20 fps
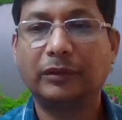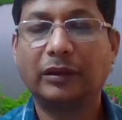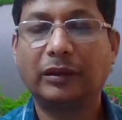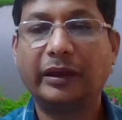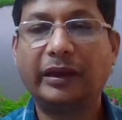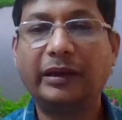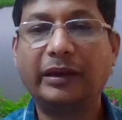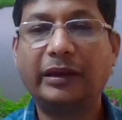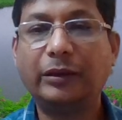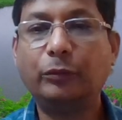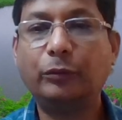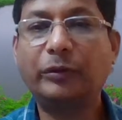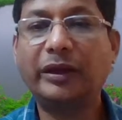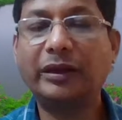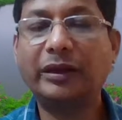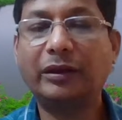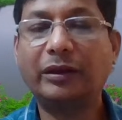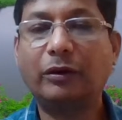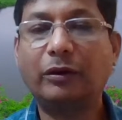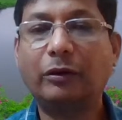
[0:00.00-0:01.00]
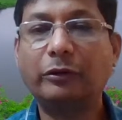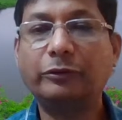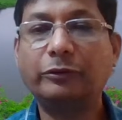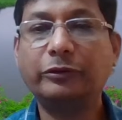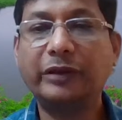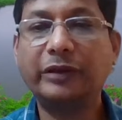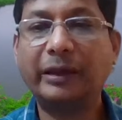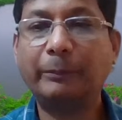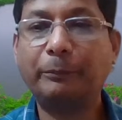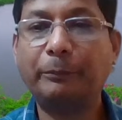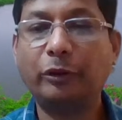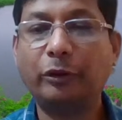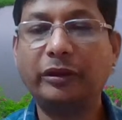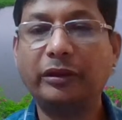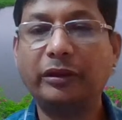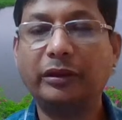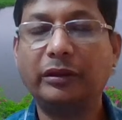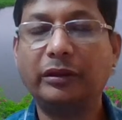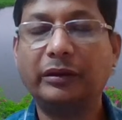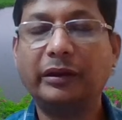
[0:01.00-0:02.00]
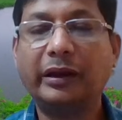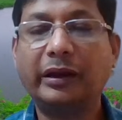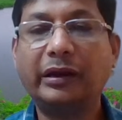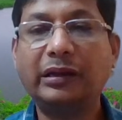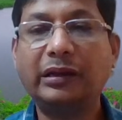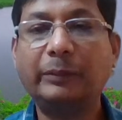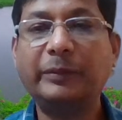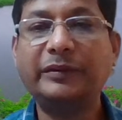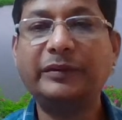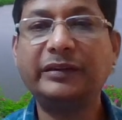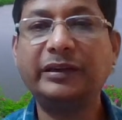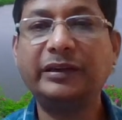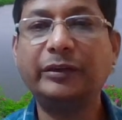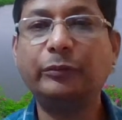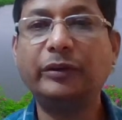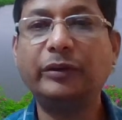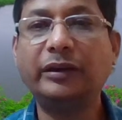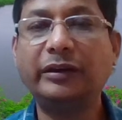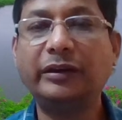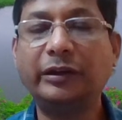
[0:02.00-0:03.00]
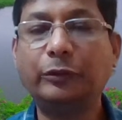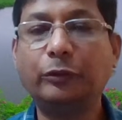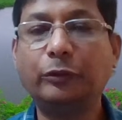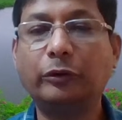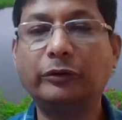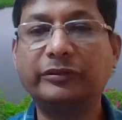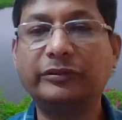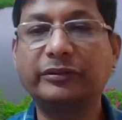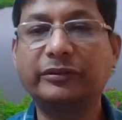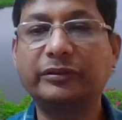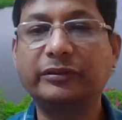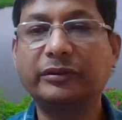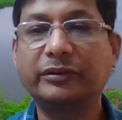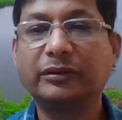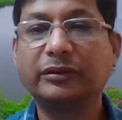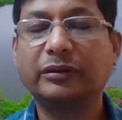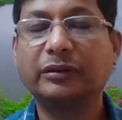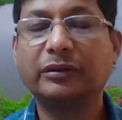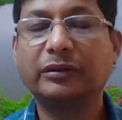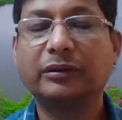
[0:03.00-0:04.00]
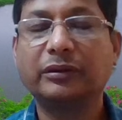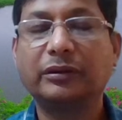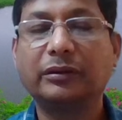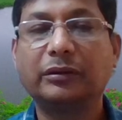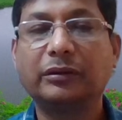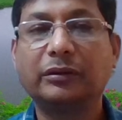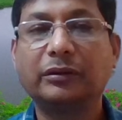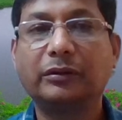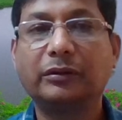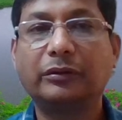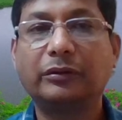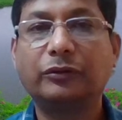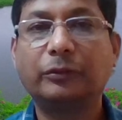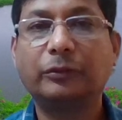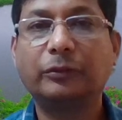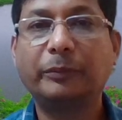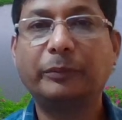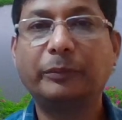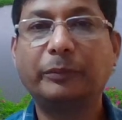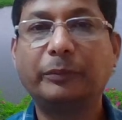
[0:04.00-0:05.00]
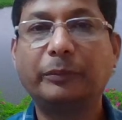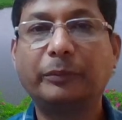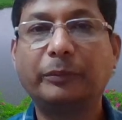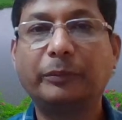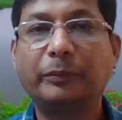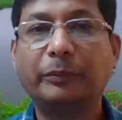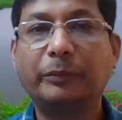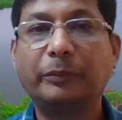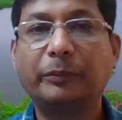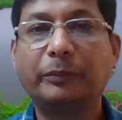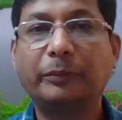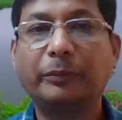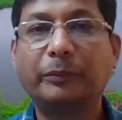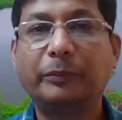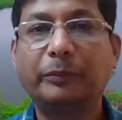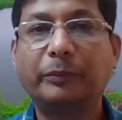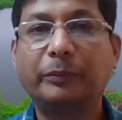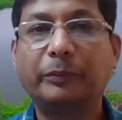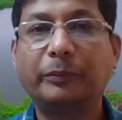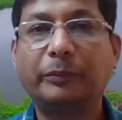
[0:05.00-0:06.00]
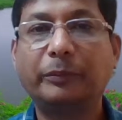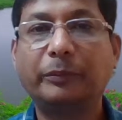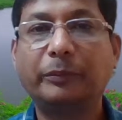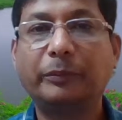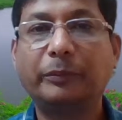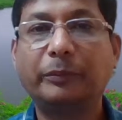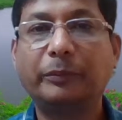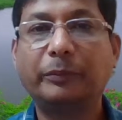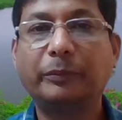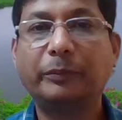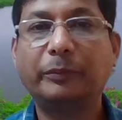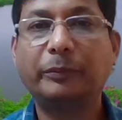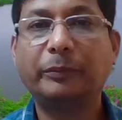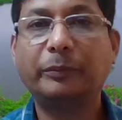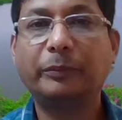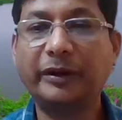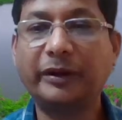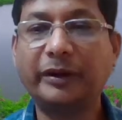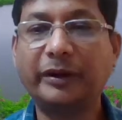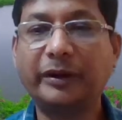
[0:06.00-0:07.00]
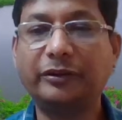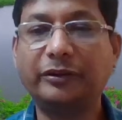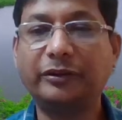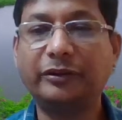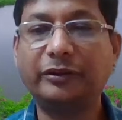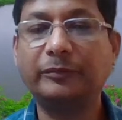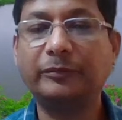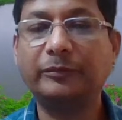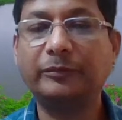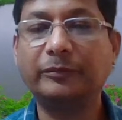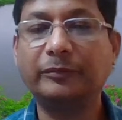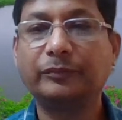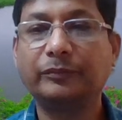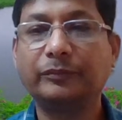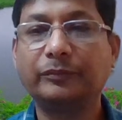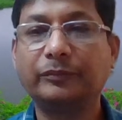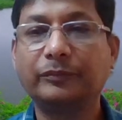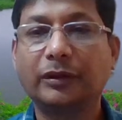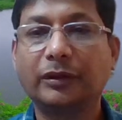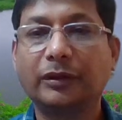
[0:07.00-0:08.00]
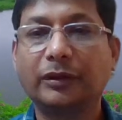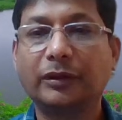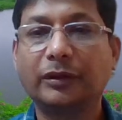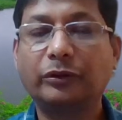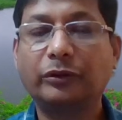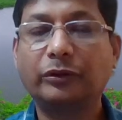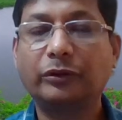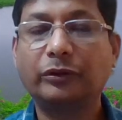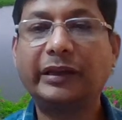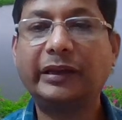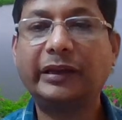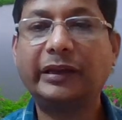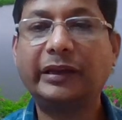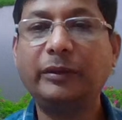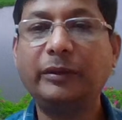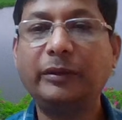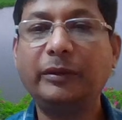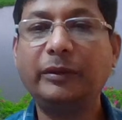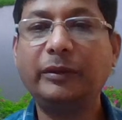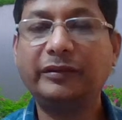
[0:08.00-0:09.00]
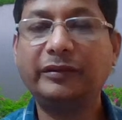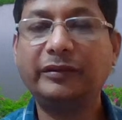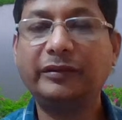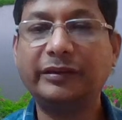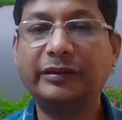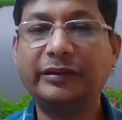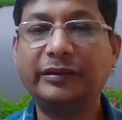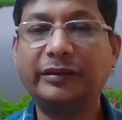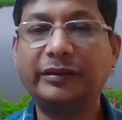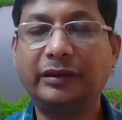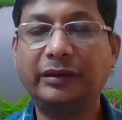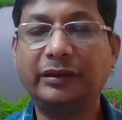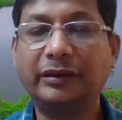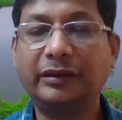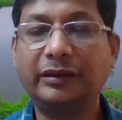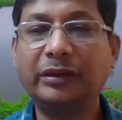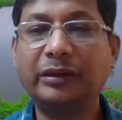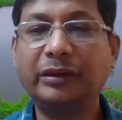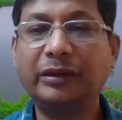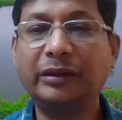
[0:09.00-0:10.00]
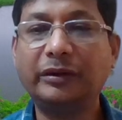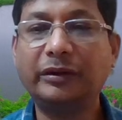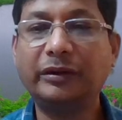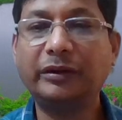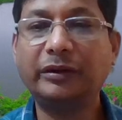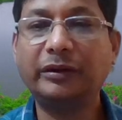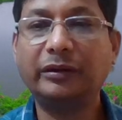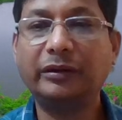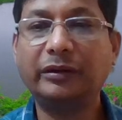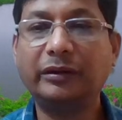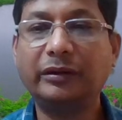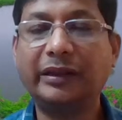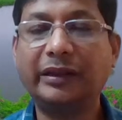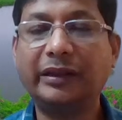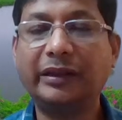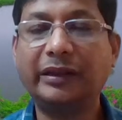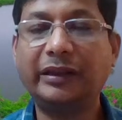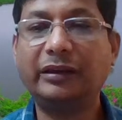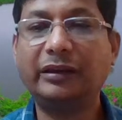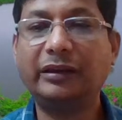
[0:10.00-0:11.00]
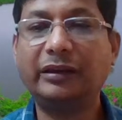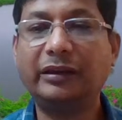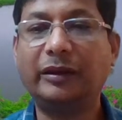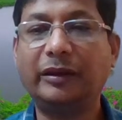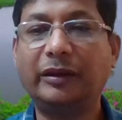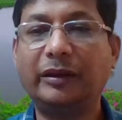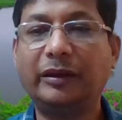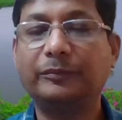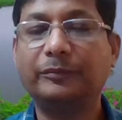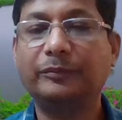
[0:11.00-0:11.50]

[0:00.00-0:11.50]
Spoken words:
And you can also employ the artificial neural networks. So people are using the artificial neural networks for the prediction. So that I'll be discussing in the week number 10, 11.